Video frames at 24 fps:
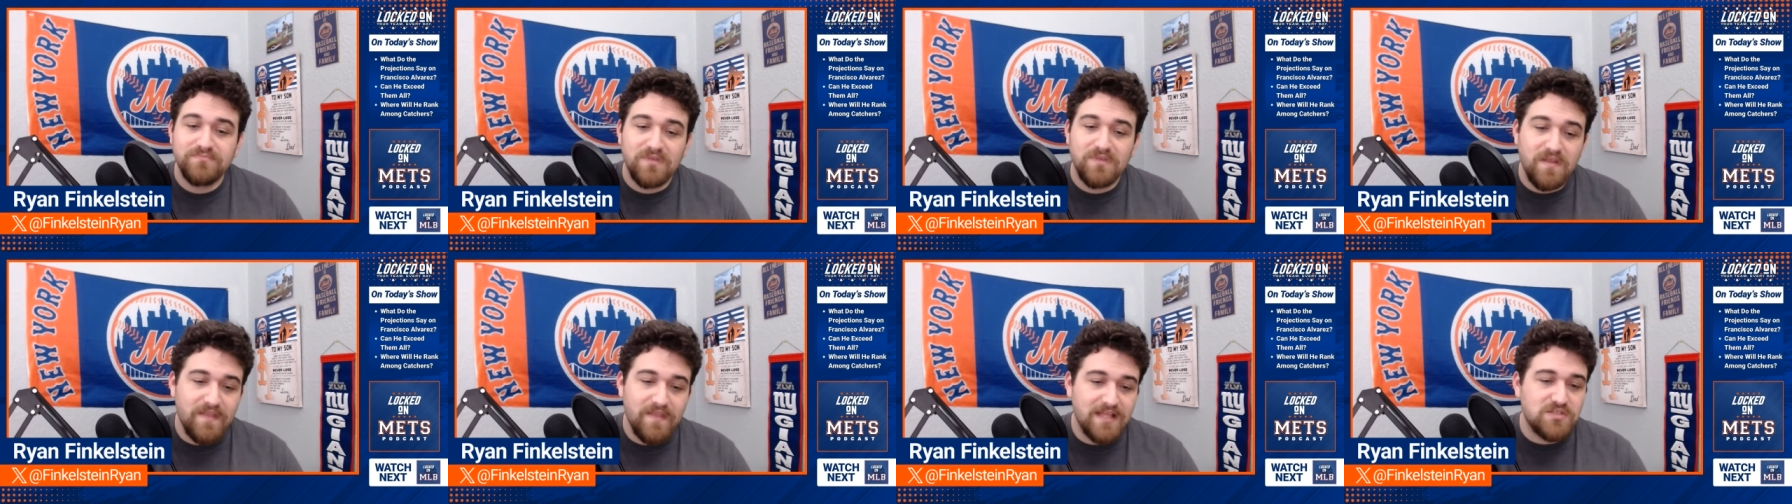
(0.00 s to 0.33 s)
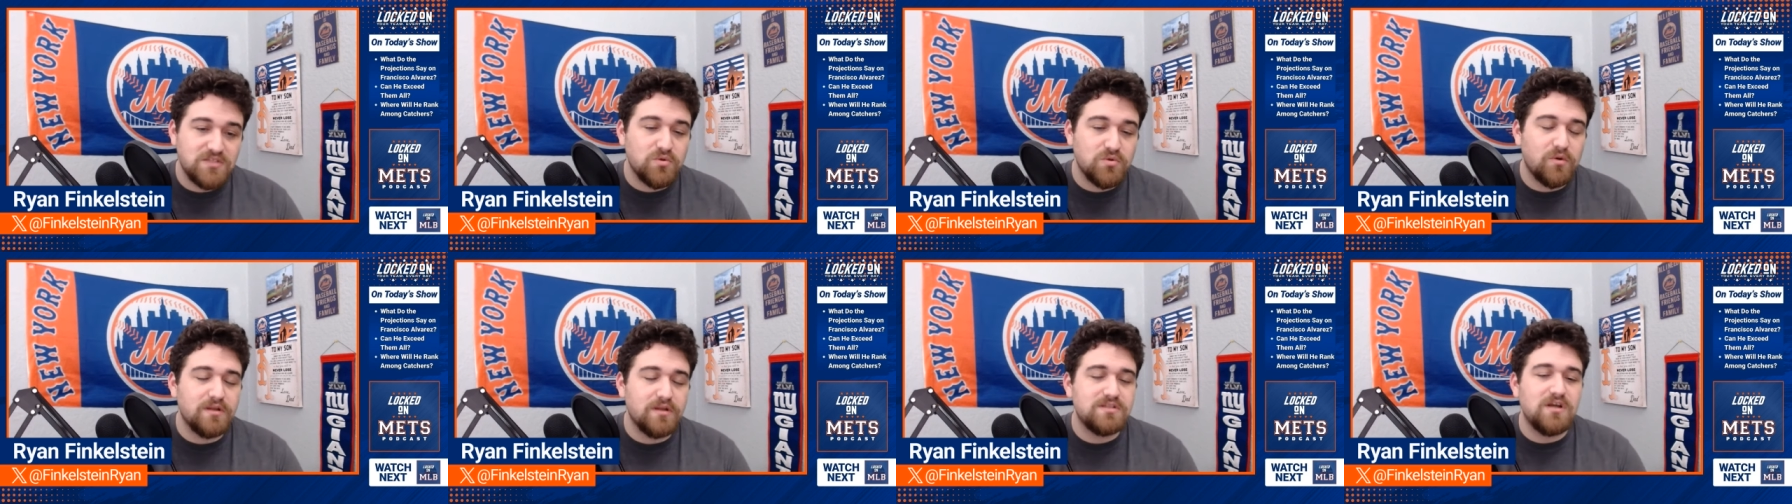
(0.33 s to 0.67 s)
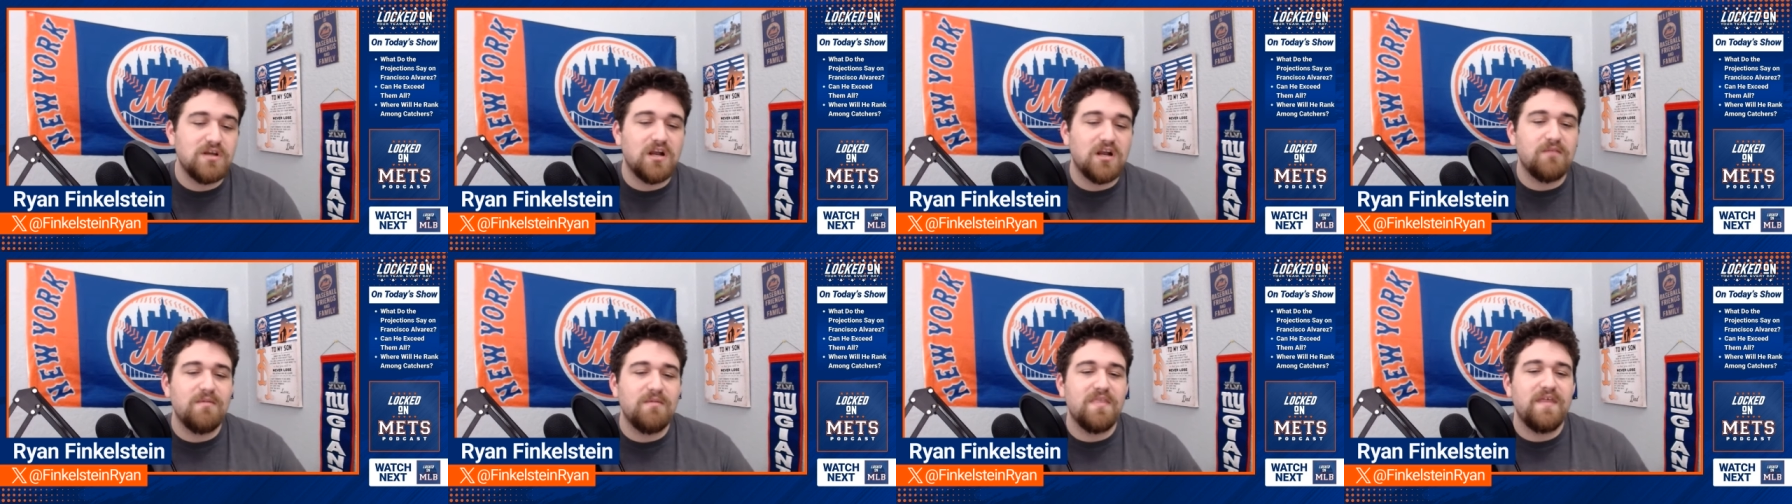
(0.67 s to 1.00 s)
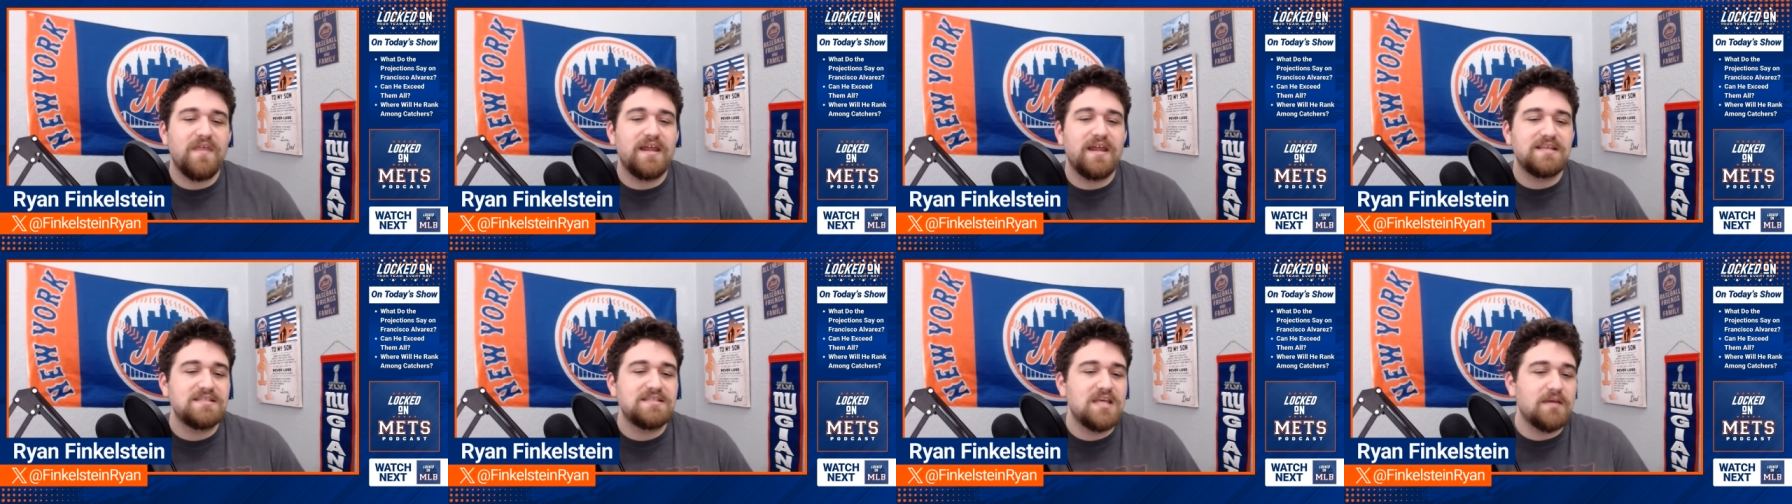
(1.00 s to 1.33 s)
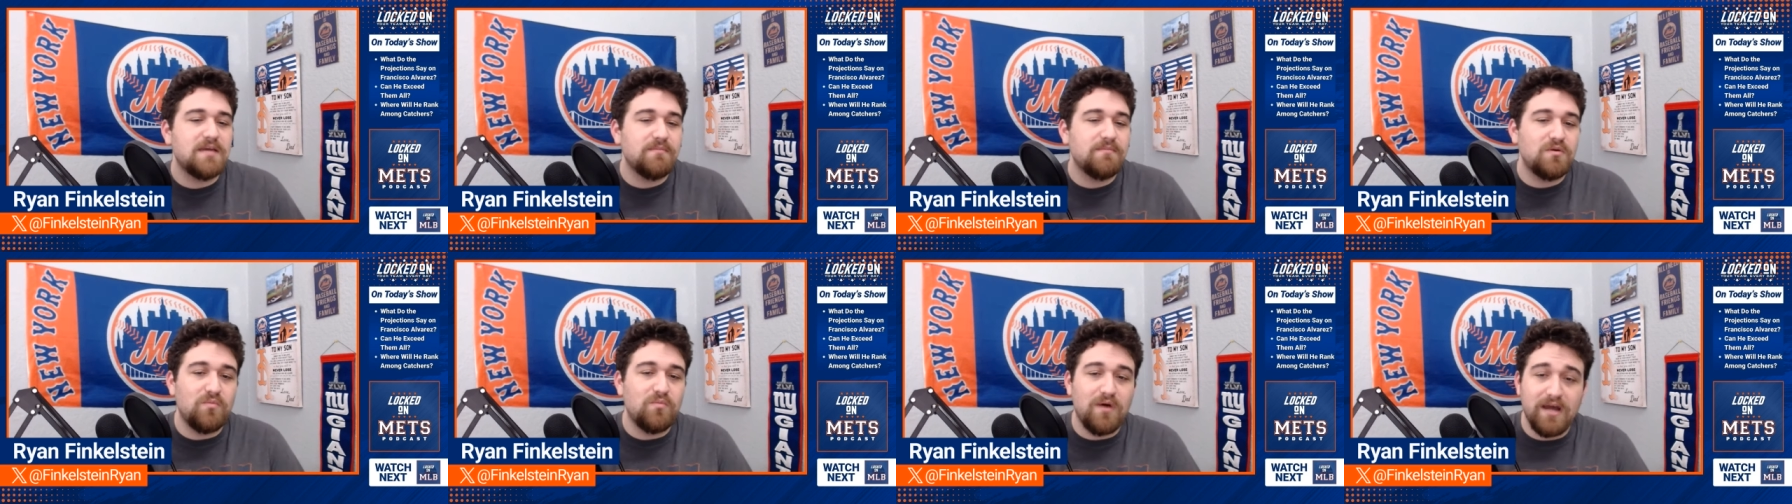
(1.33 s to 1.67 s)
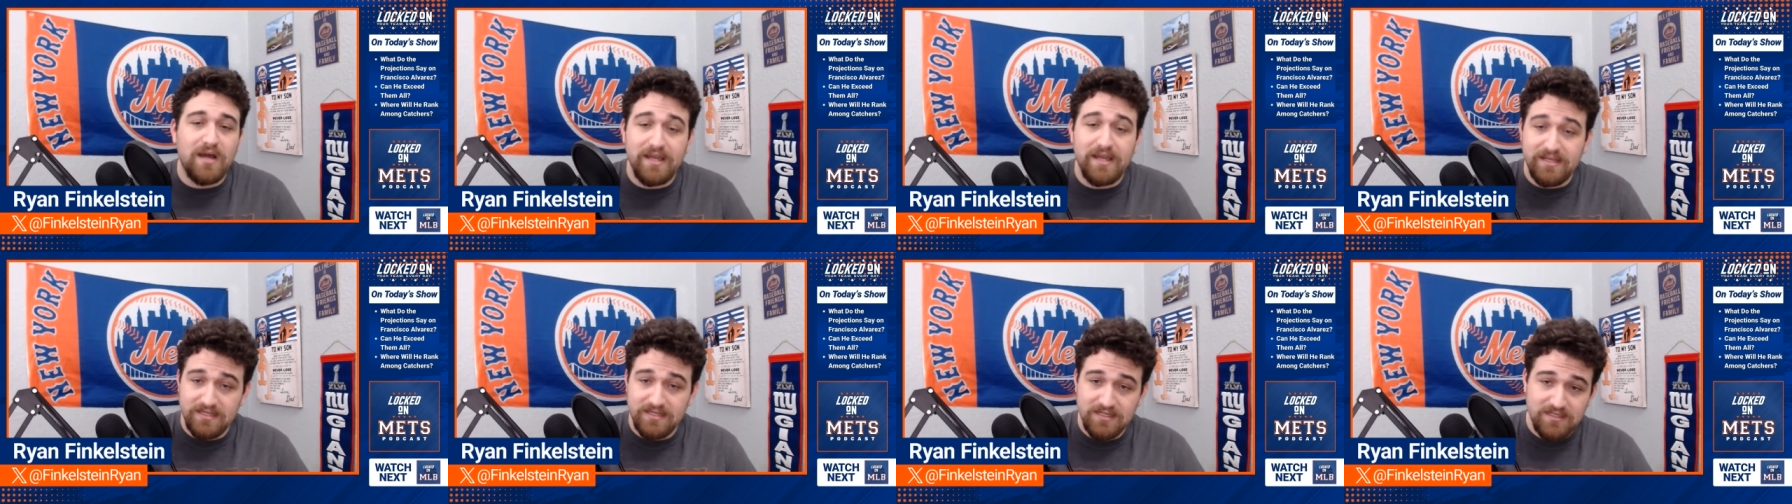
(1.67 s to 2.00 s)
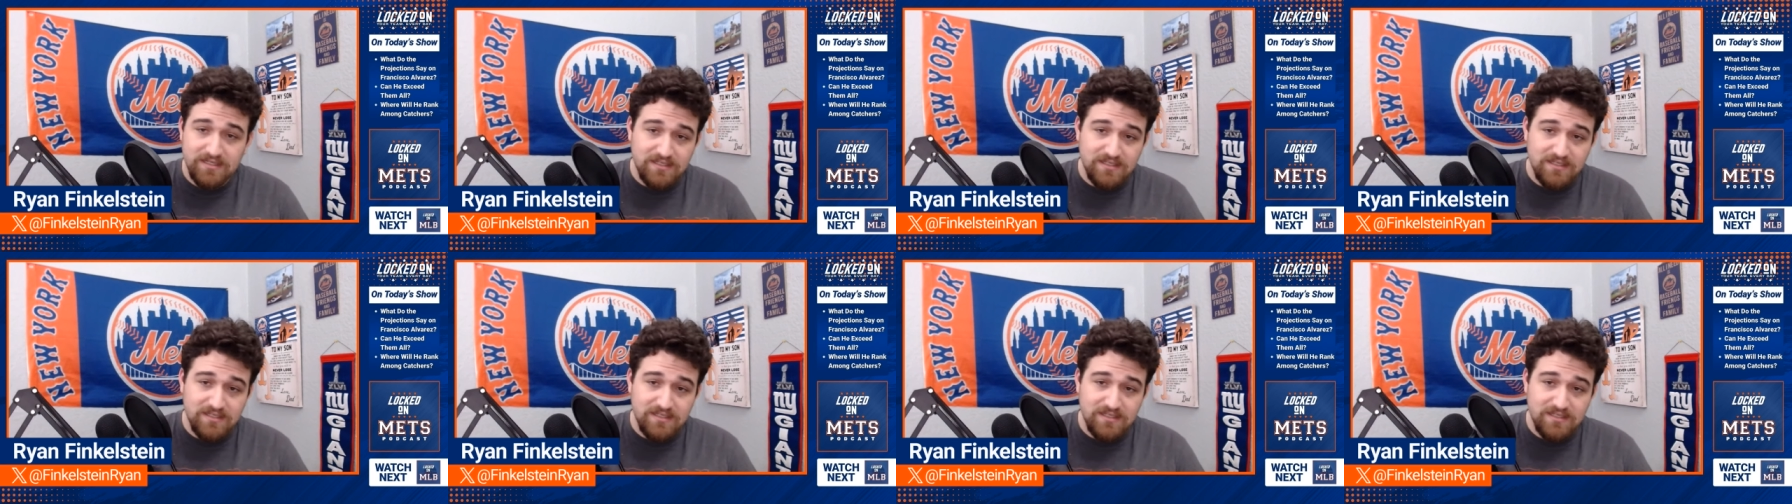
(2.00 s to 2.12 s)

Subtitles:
And that's what I'm talking about in the next segment, why